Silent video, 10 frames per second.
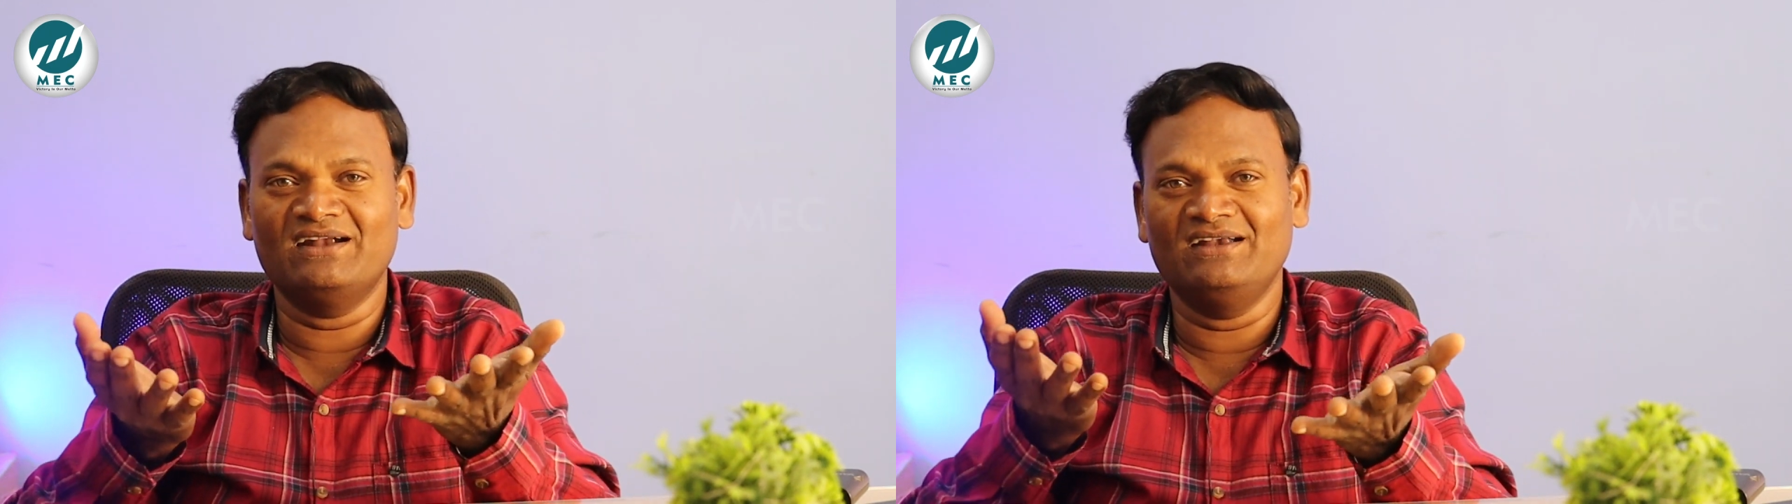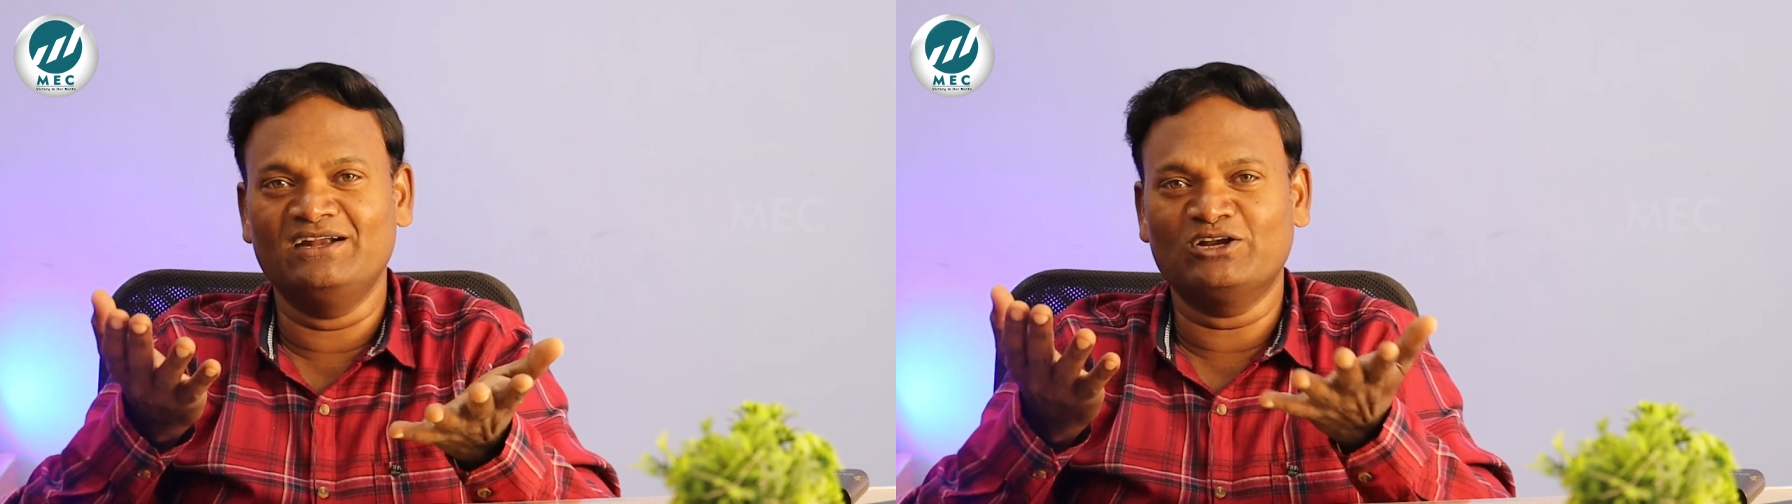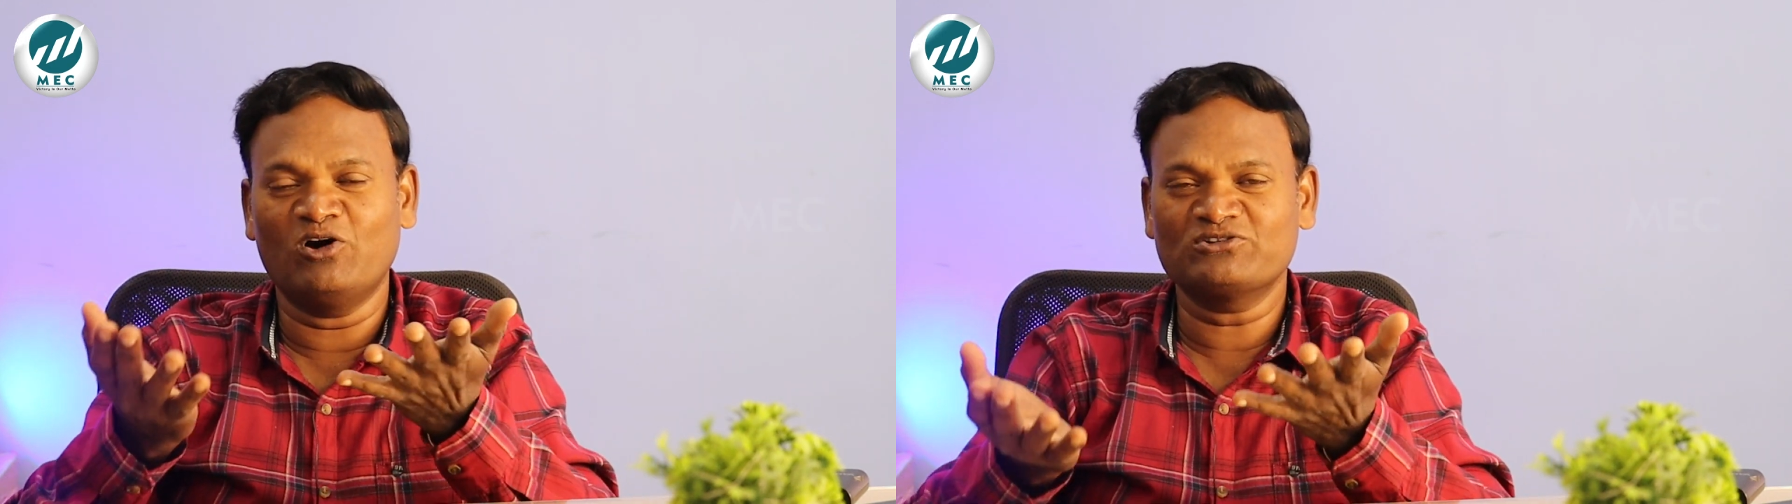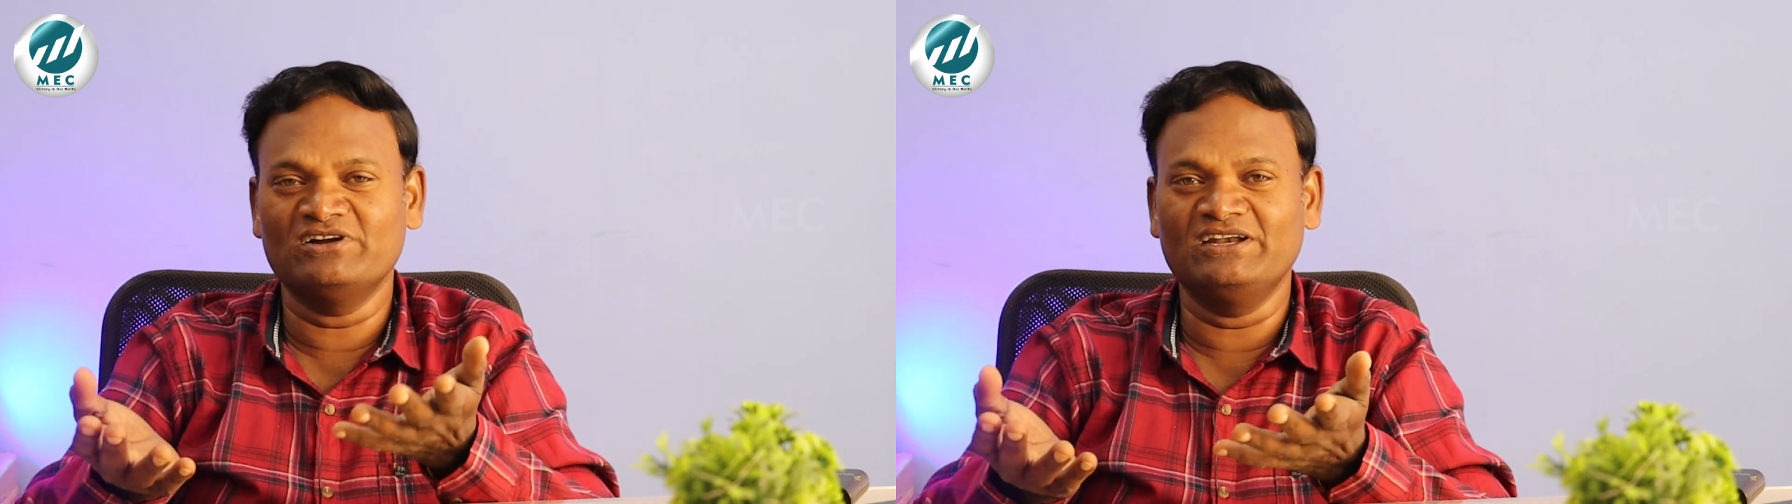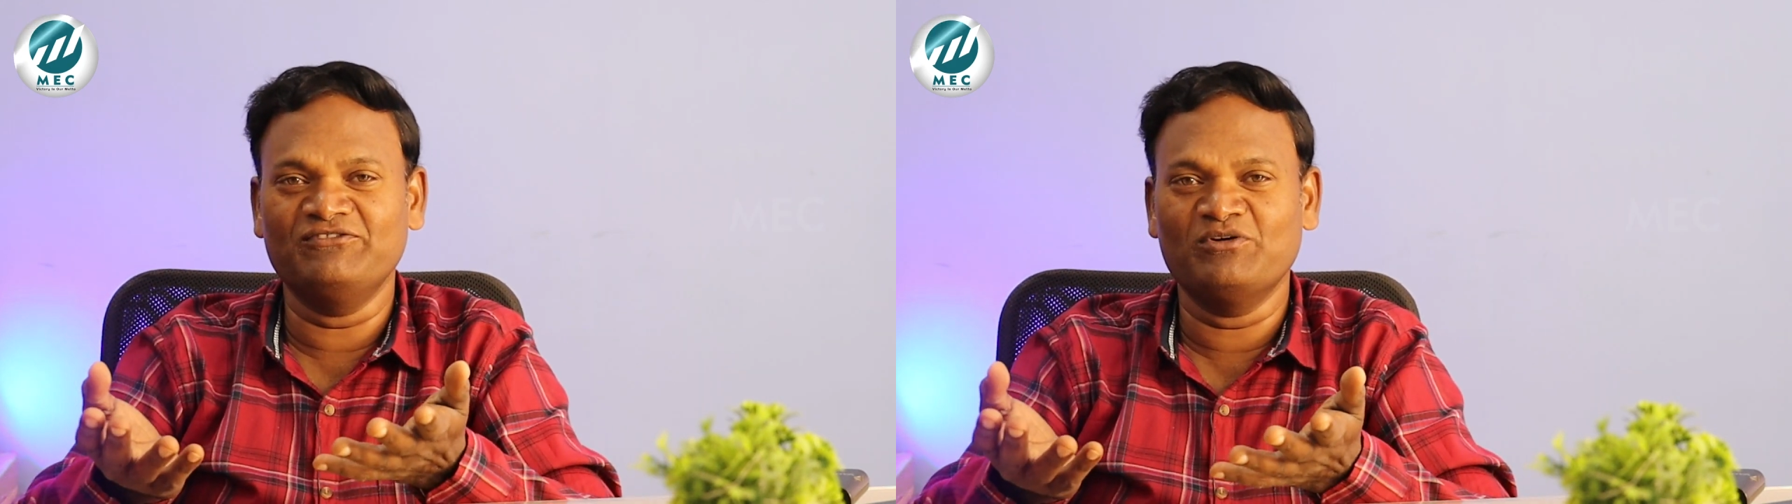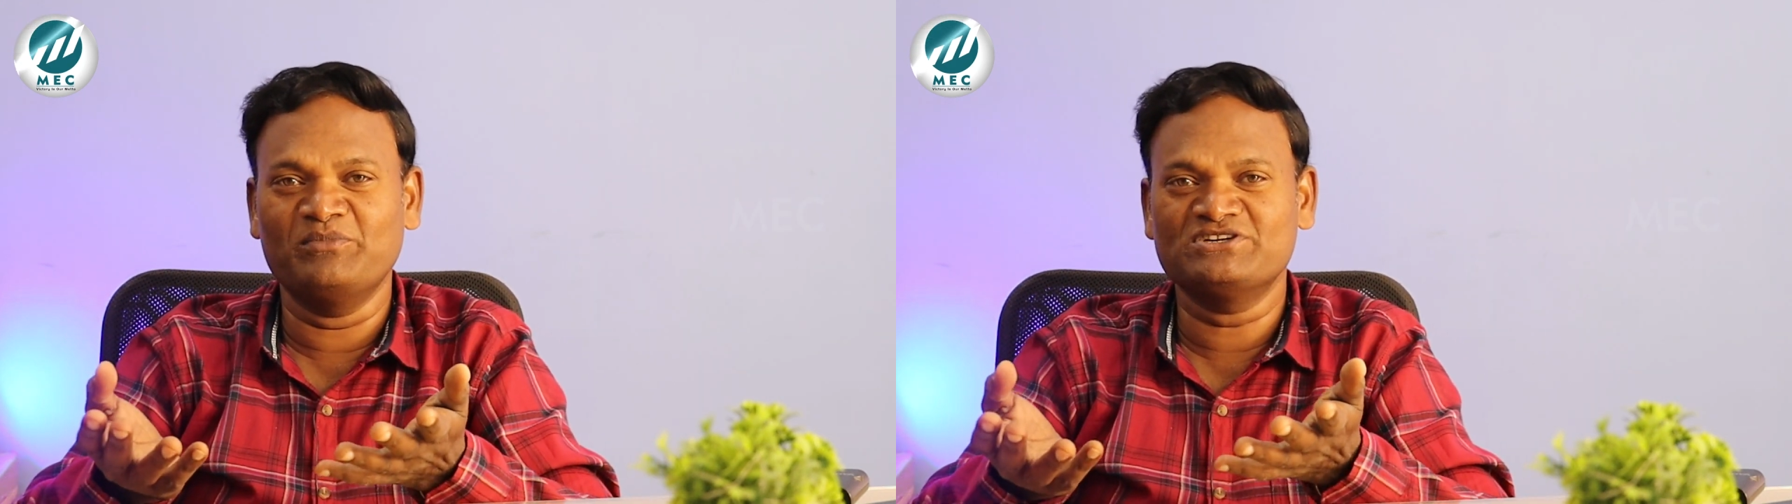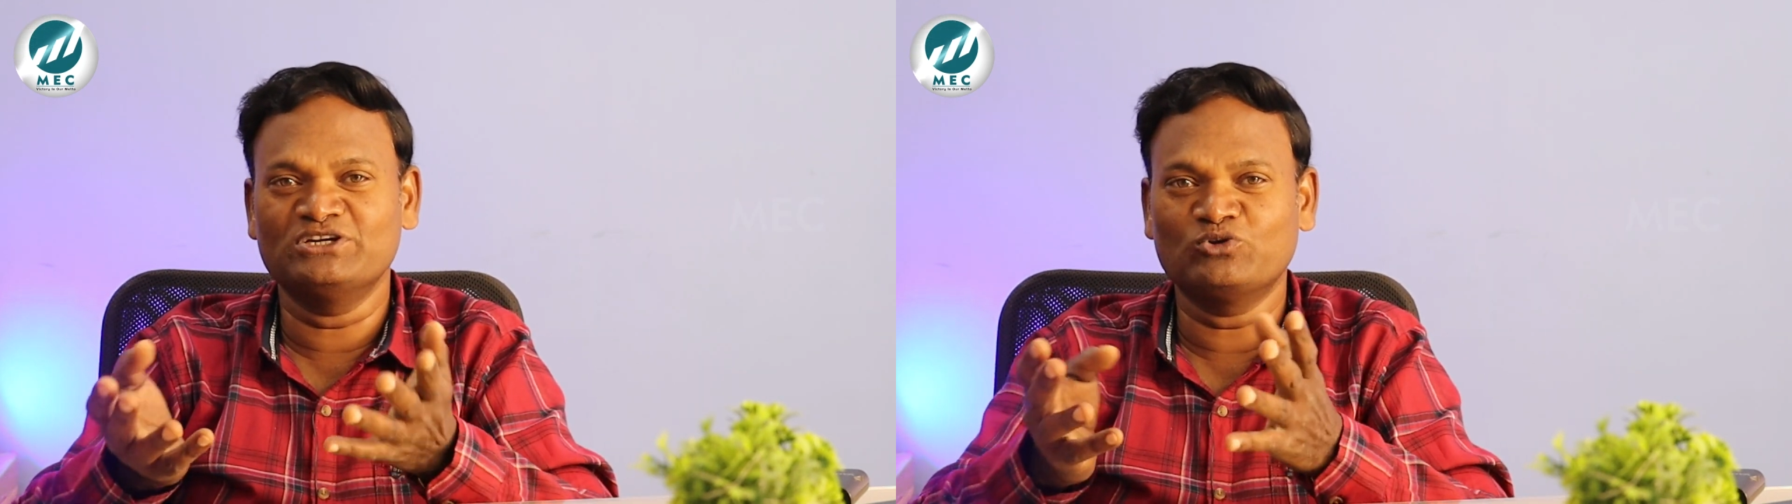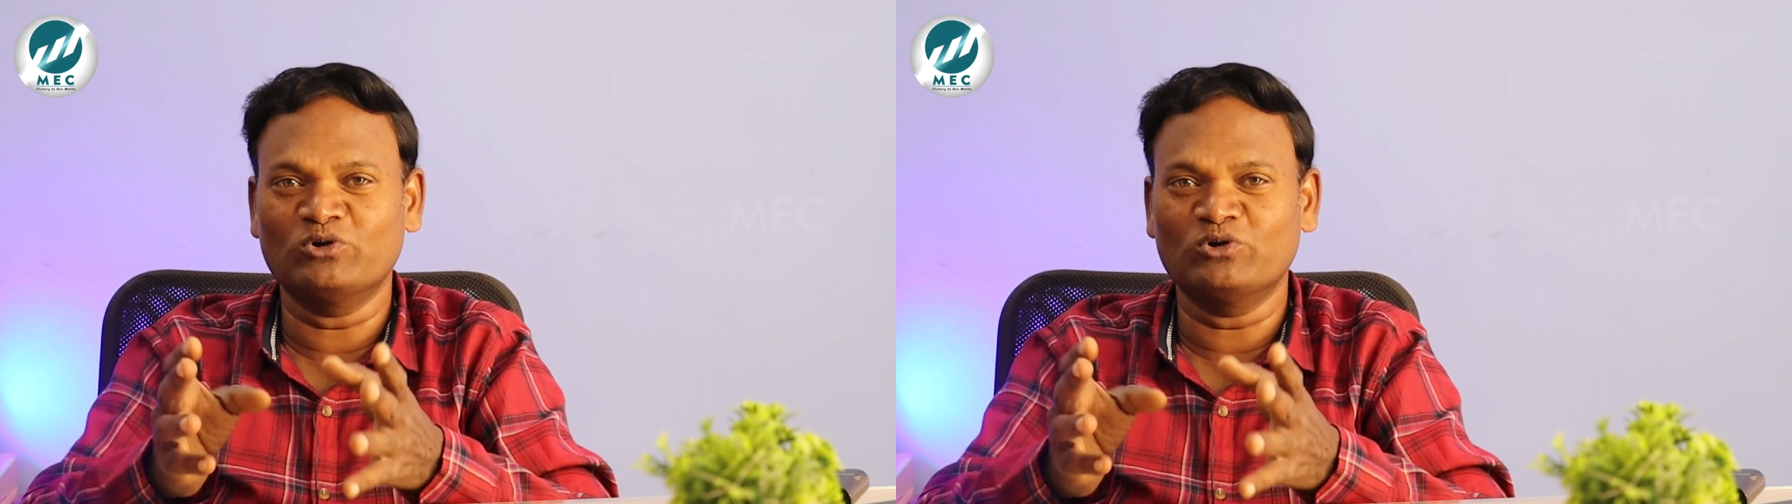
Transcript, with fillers: and the torsional deformation,